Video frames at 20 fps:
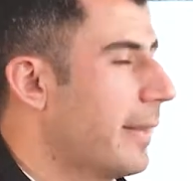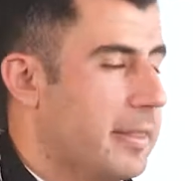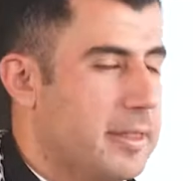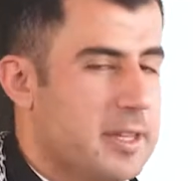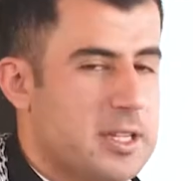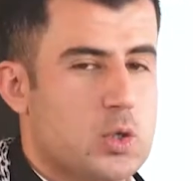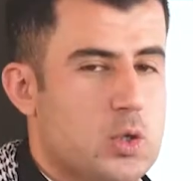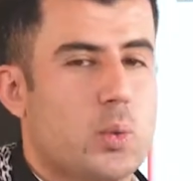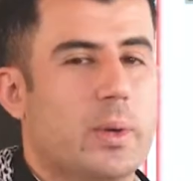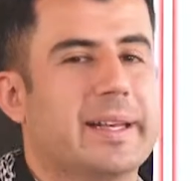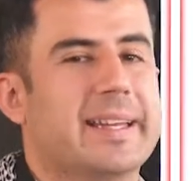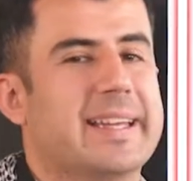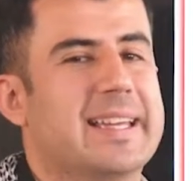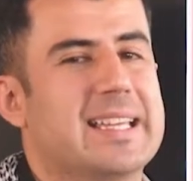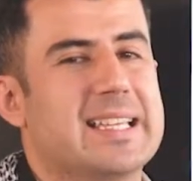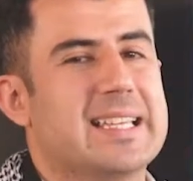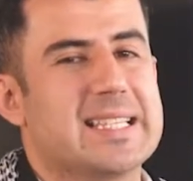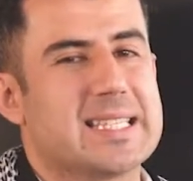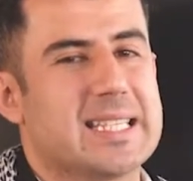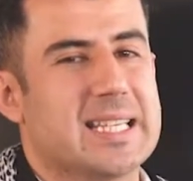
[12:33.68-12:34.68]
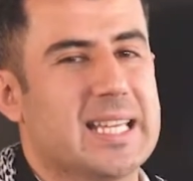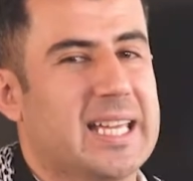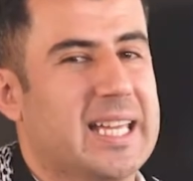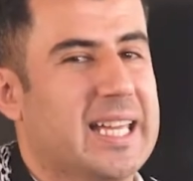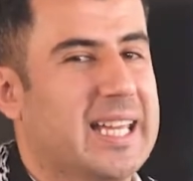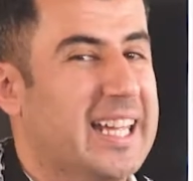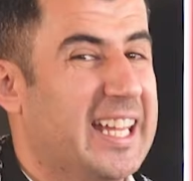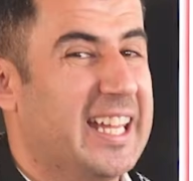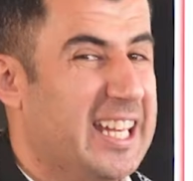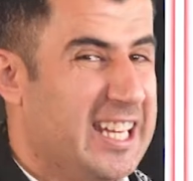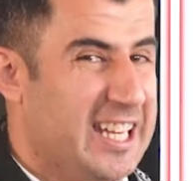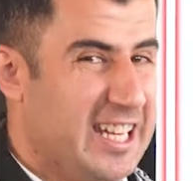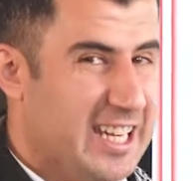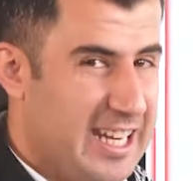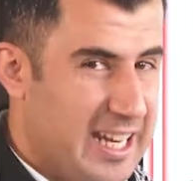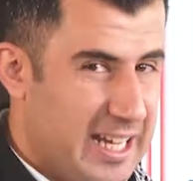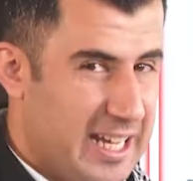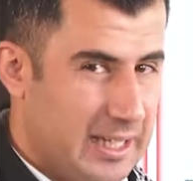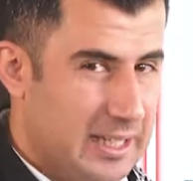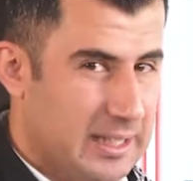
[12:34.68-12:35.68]
This one is
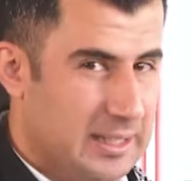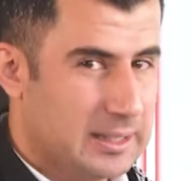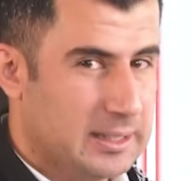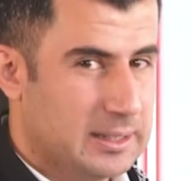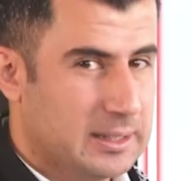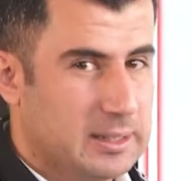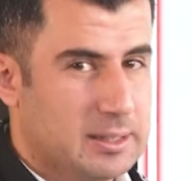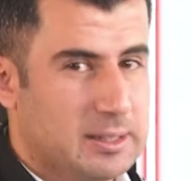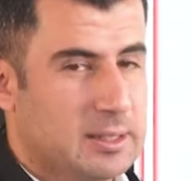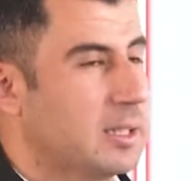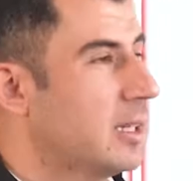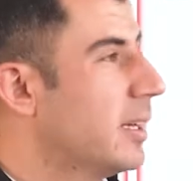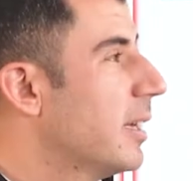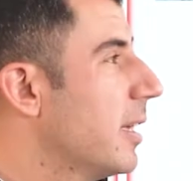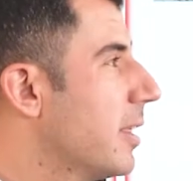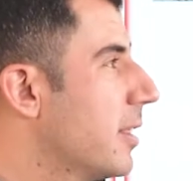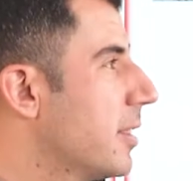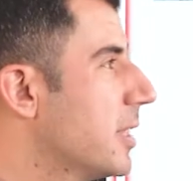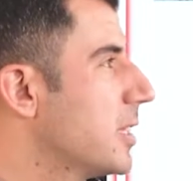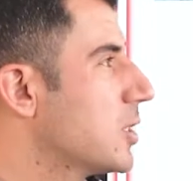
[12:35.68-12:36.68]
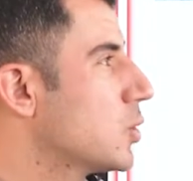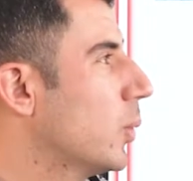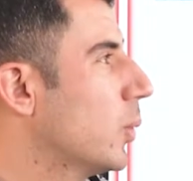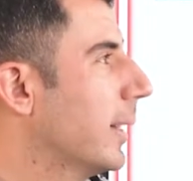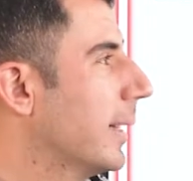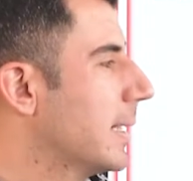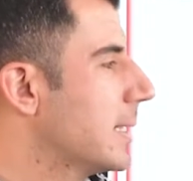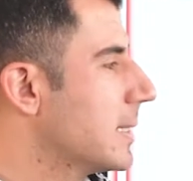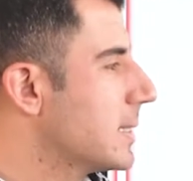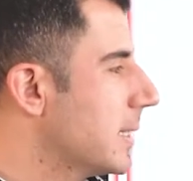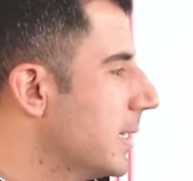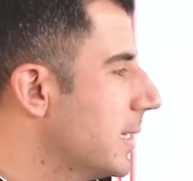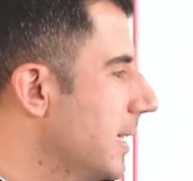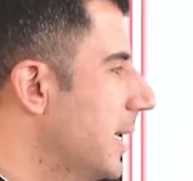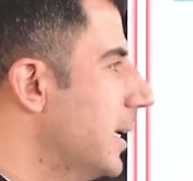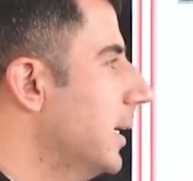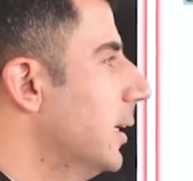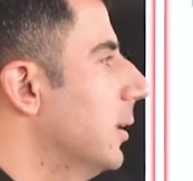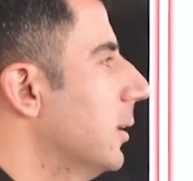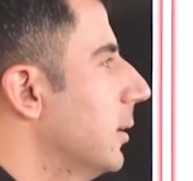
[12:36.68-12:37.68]
ne. This one is
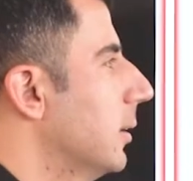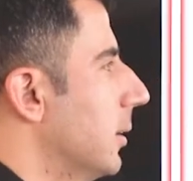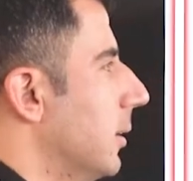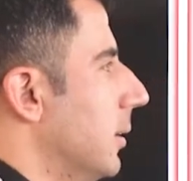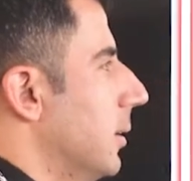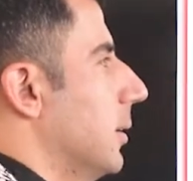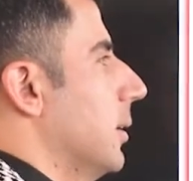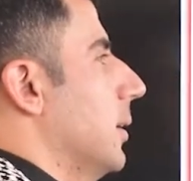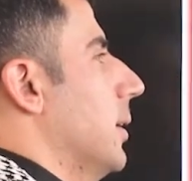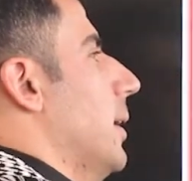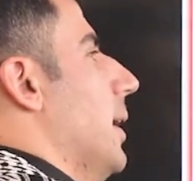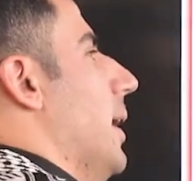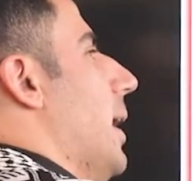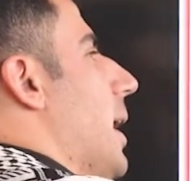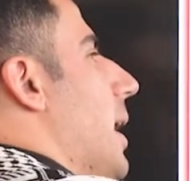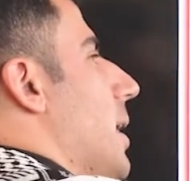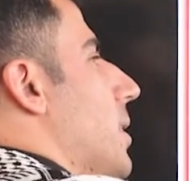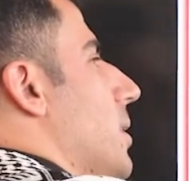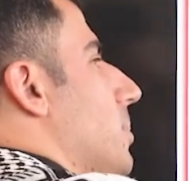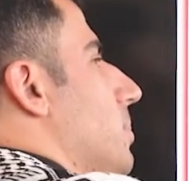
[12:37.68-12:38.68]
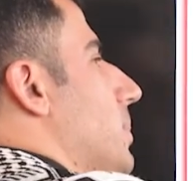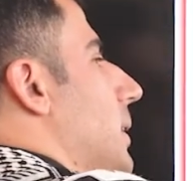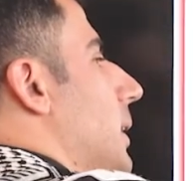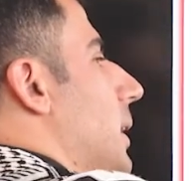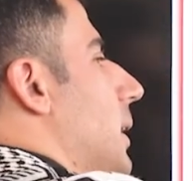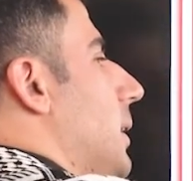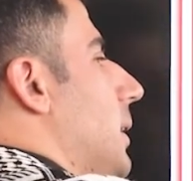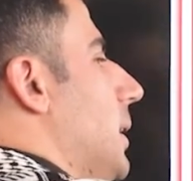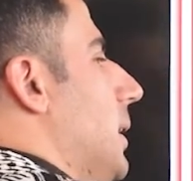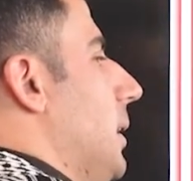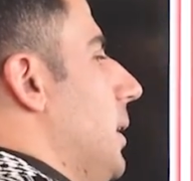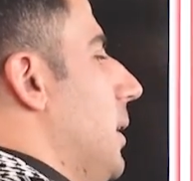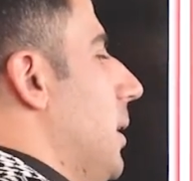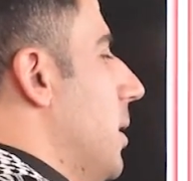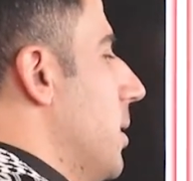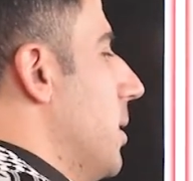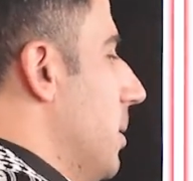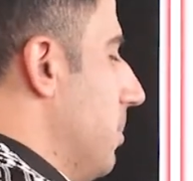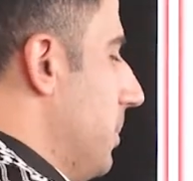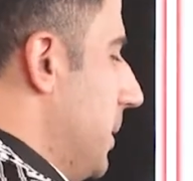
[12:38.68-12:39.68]
ne. At the beginning,
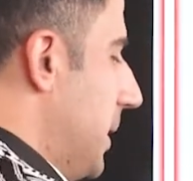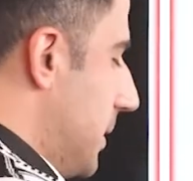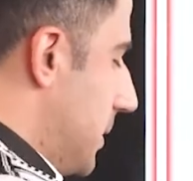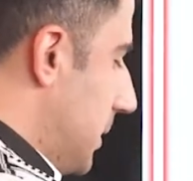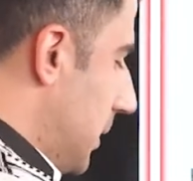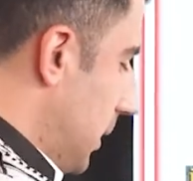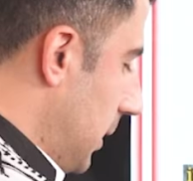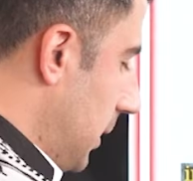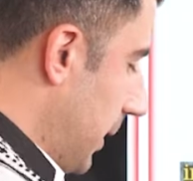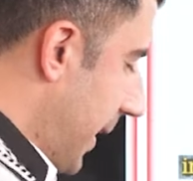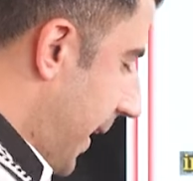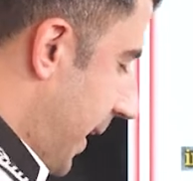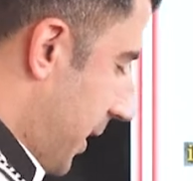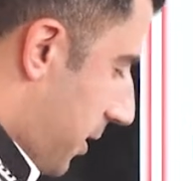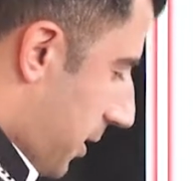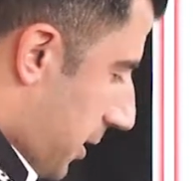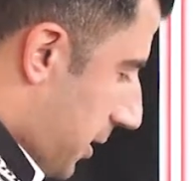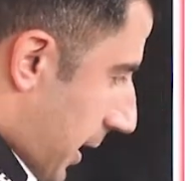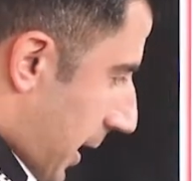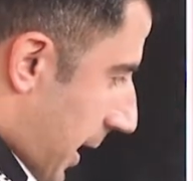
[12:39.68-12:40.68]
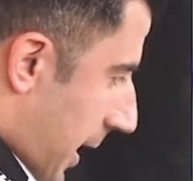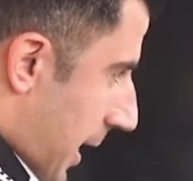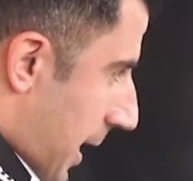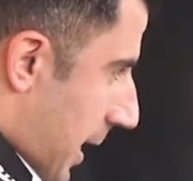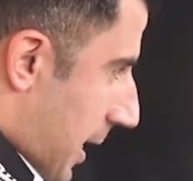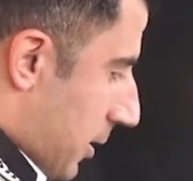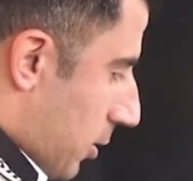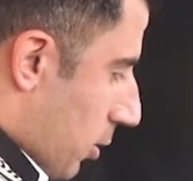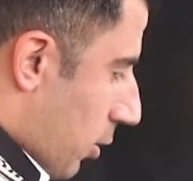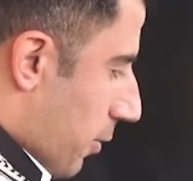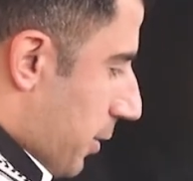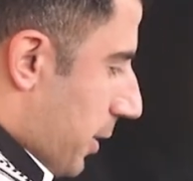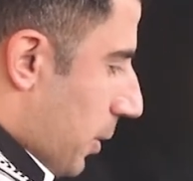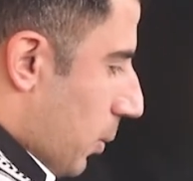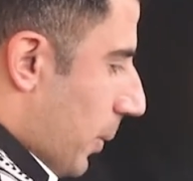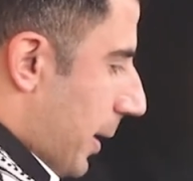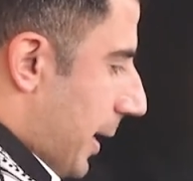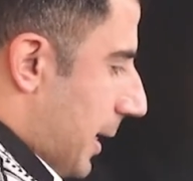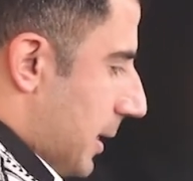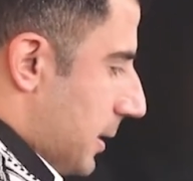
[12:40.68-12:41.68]
in the middle, at the end of the
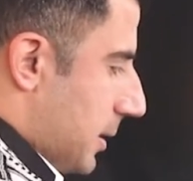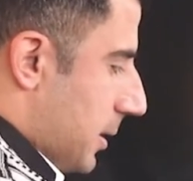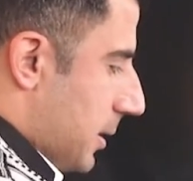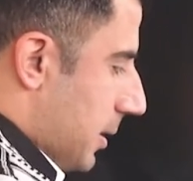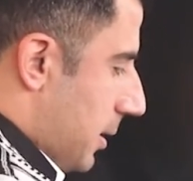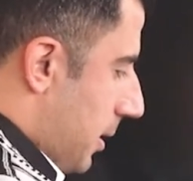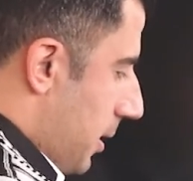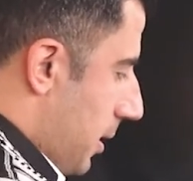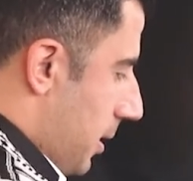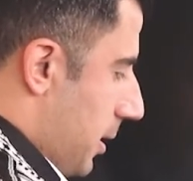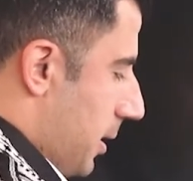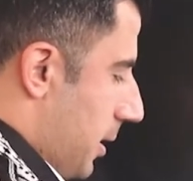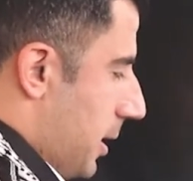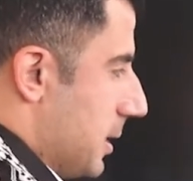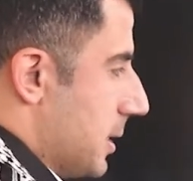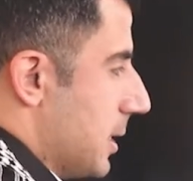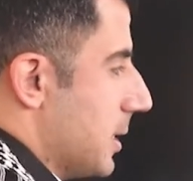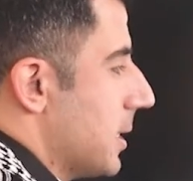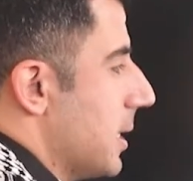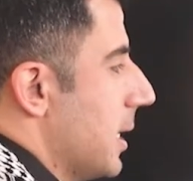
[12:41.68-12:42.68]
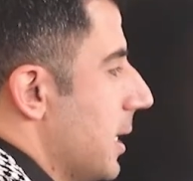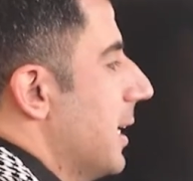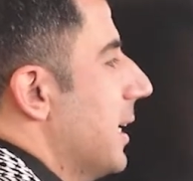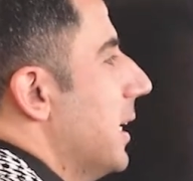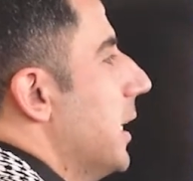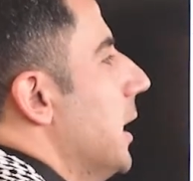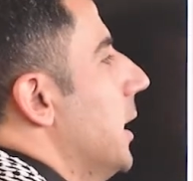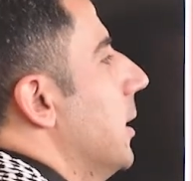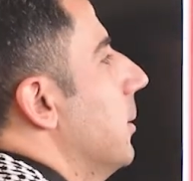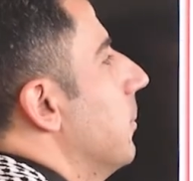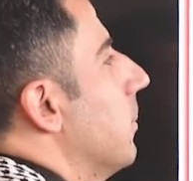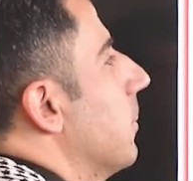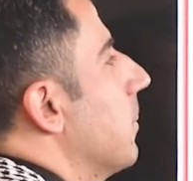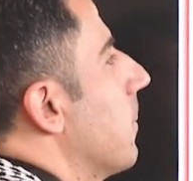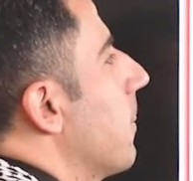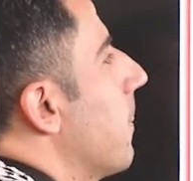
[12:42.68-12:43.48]
word. This is ne.